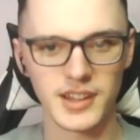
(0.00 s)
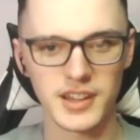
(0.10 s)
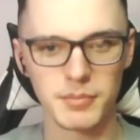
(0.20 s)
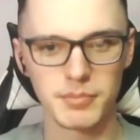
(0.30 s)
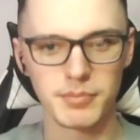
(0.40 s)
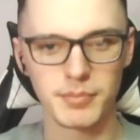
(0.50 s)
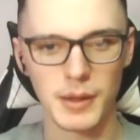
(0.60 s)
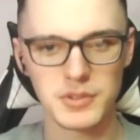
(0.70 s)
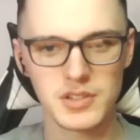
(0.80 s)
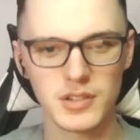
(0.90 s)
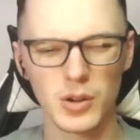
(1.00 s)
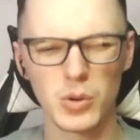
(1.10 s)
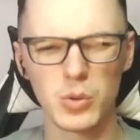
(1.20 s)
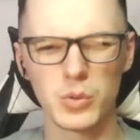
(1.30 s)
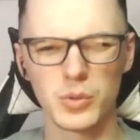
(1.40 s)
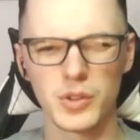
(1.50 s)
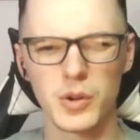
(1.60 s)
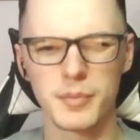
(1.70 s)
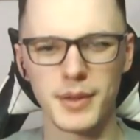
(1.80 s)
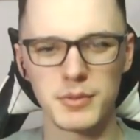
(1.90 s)
That kind of Bounce. Oh,
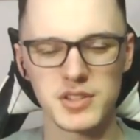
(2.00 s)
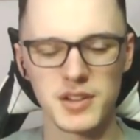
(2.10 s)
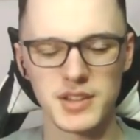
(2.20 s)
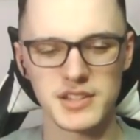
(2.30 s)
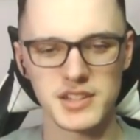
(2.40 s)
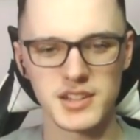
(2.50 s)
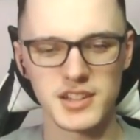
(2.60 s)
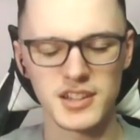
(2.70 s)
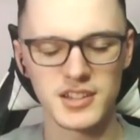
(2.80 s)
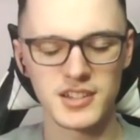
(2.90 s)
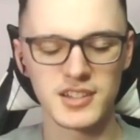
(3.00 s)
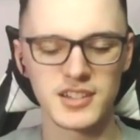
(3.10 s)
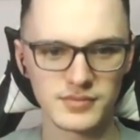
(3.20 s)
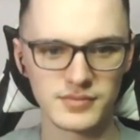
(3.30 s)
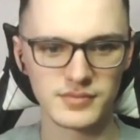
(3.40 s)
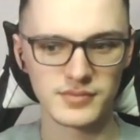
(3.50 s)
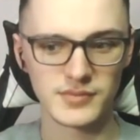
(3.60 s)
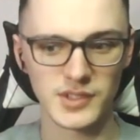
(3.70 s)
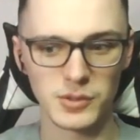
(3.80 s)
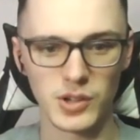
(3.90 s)
no, it bounced off here.
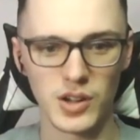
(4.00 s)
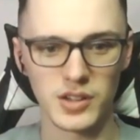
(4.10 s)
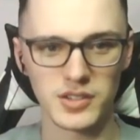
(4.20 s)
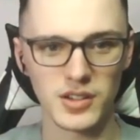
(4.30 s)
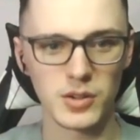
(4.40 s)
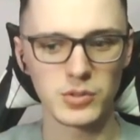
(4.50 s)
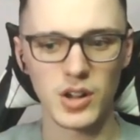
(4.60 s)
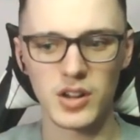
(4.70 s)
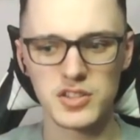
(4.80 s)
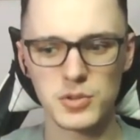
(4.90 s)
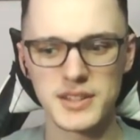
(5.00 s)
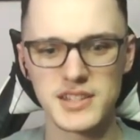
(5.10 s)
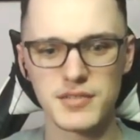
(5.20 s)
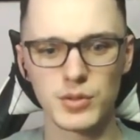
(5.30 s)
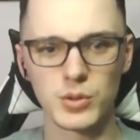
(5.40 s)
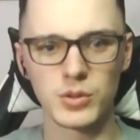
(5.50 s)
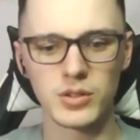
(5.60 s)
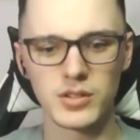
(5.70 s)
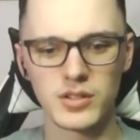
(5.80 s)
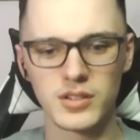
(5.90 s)
Oh, God. Oh, God.
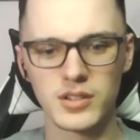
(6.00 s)
24.